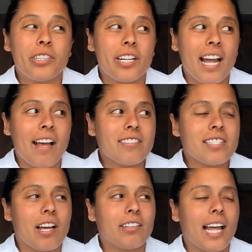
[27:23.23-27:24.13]
They
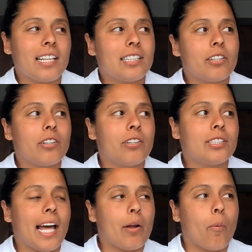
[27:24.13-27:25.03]
sell like little
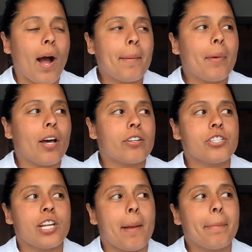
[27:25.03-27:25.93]
like wine
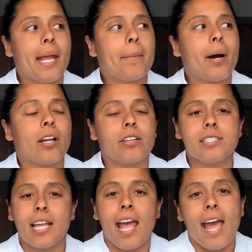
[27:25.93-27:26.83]
bottles, champagne
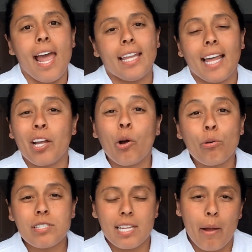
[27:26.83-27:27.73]
bottles, and like
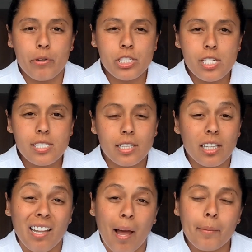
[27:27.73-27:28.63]
cold sandwiches in the
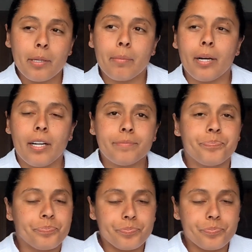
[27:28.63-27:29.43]
lobby. But